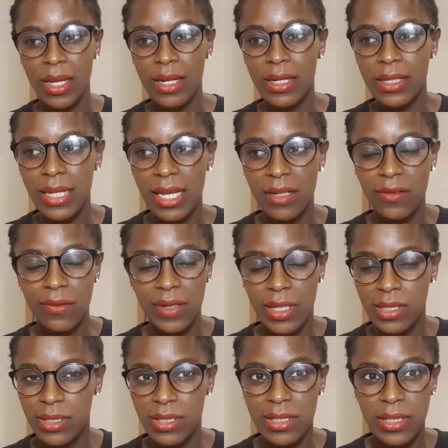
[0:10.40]
Netflix
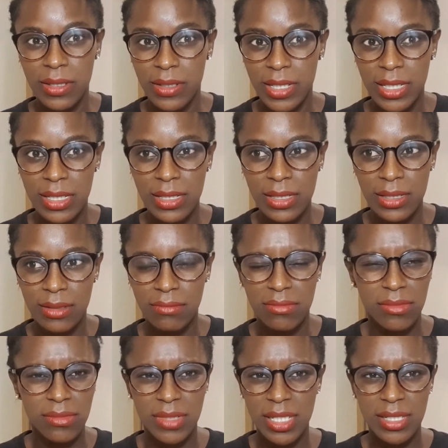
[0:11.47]
series,
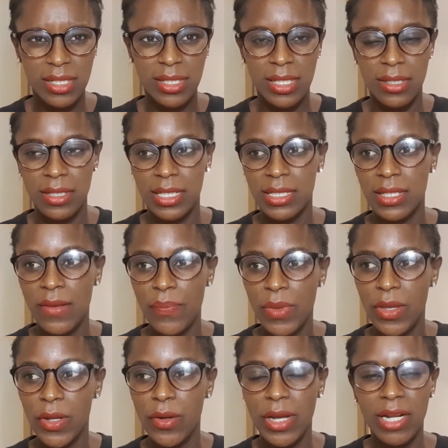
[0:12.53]
just series.
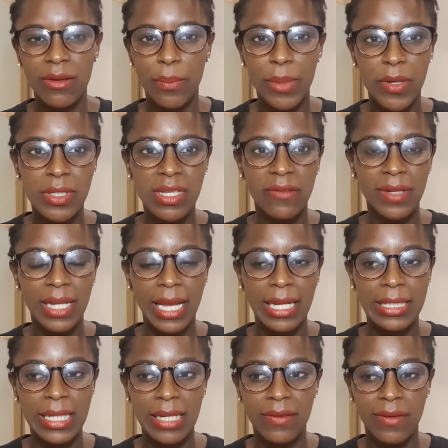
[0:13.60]
Because I feel like
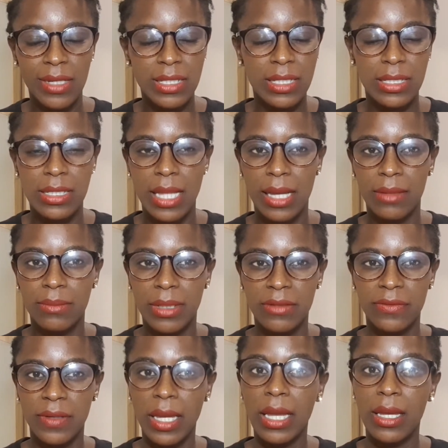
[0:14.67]
Netflix is like a
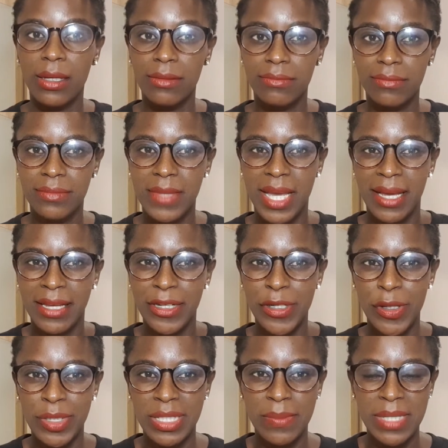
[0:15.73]
buffet.
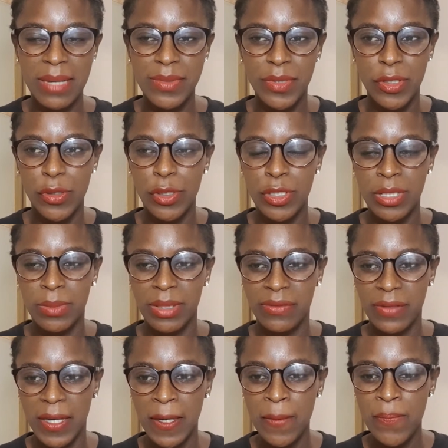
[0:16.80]
Sometimes when you go to the
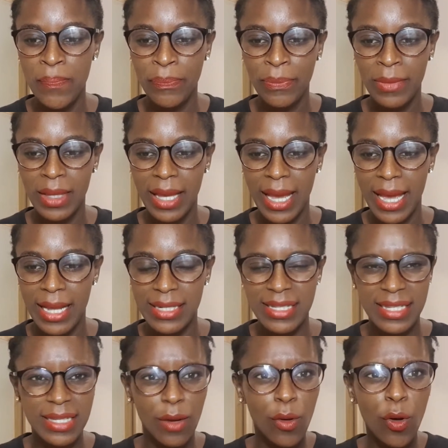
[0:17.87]
buffet and
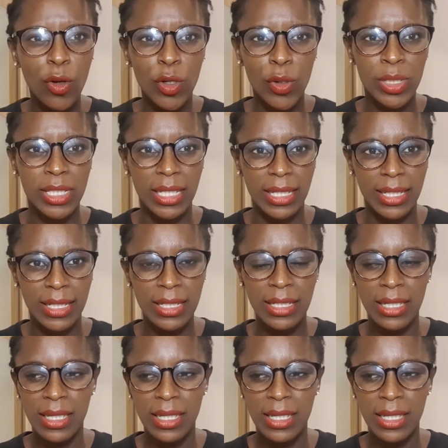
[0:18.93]
there's a whole lot there,